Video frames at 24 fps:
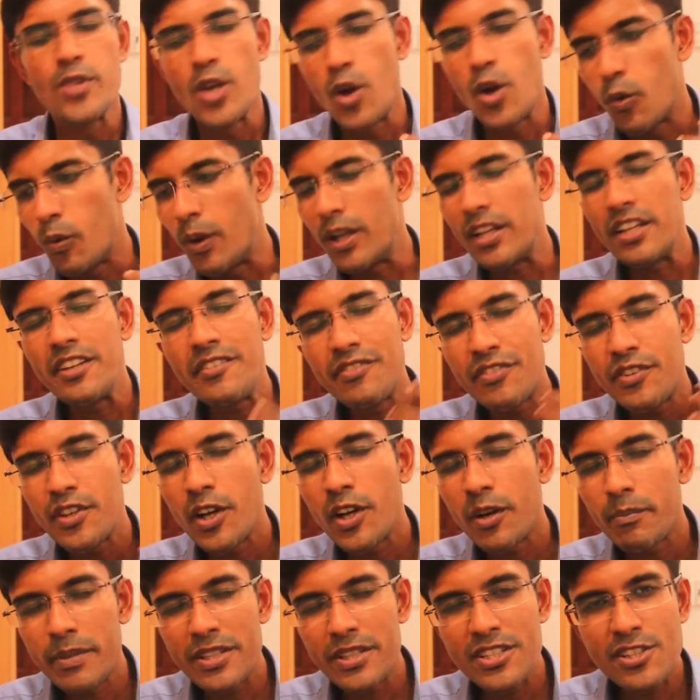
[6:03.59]
Well, if you
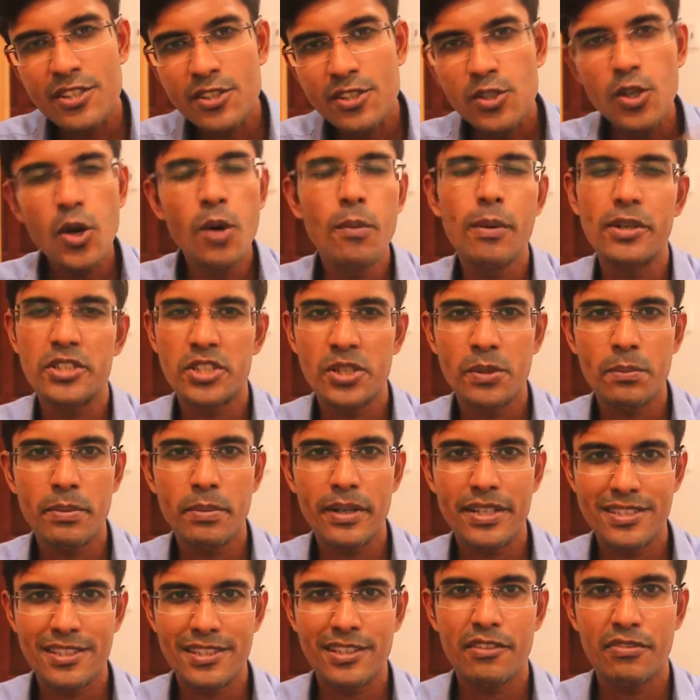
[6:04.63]
have been so much
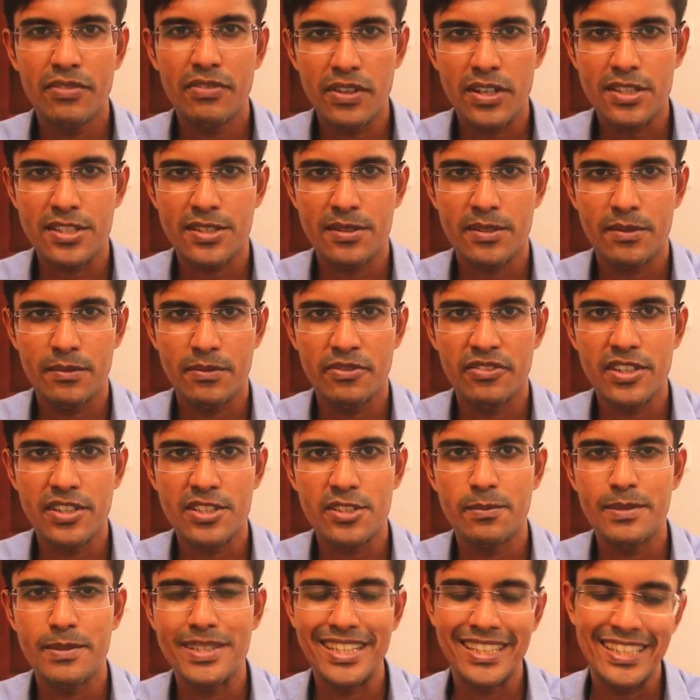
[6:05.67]
impressed in the first
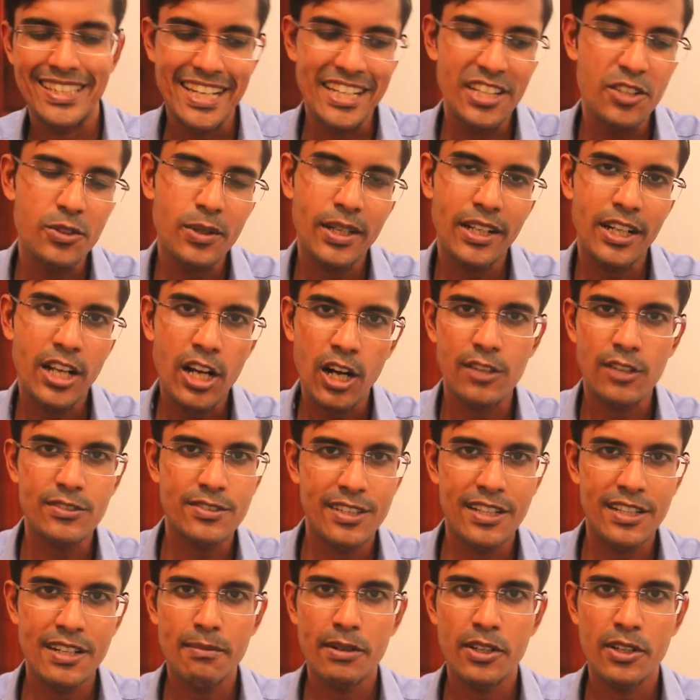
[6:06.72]
meeting, then you can
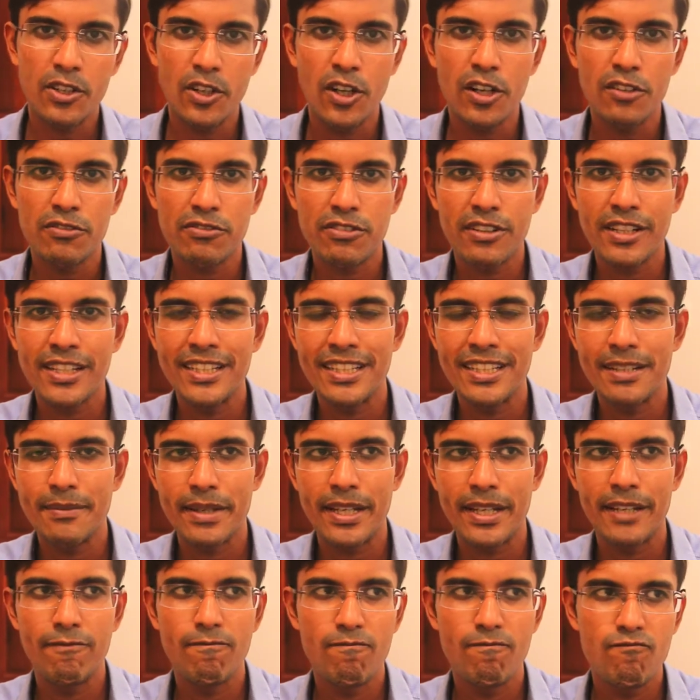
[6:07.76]
consider about offering them
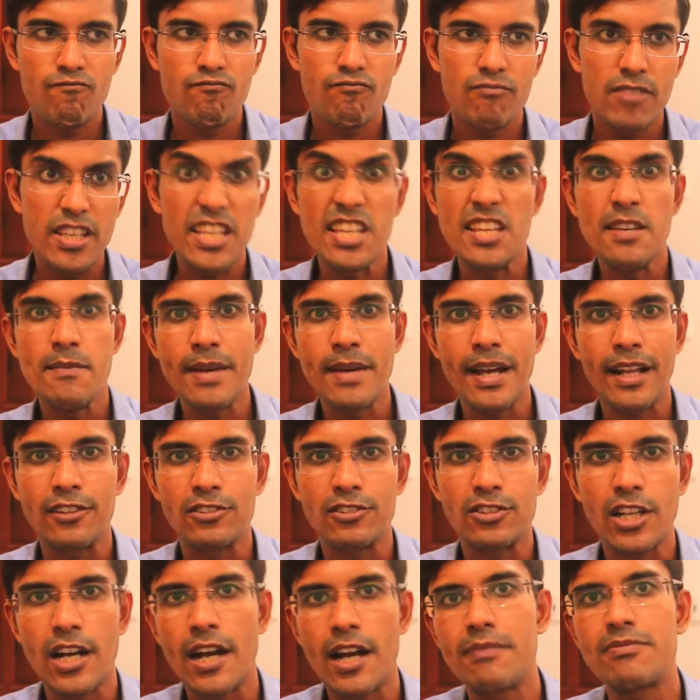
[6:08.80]
an email
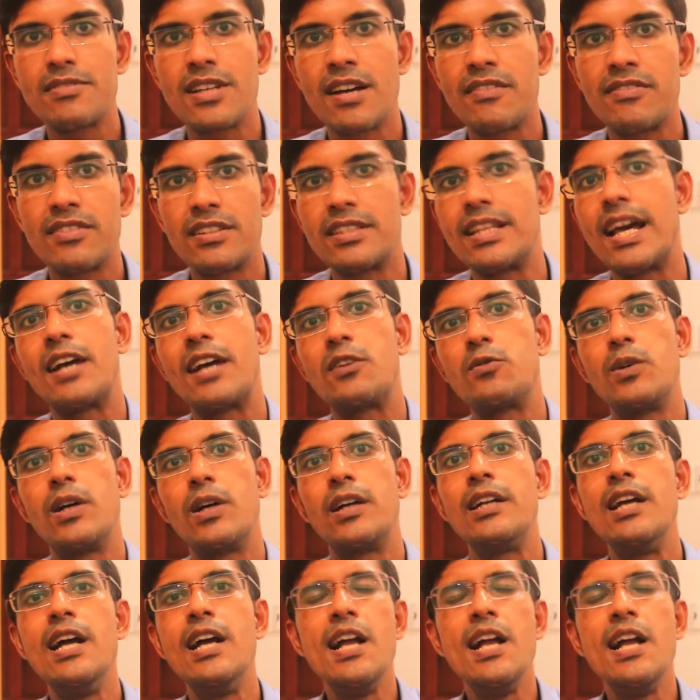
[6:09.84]
jobs after that one.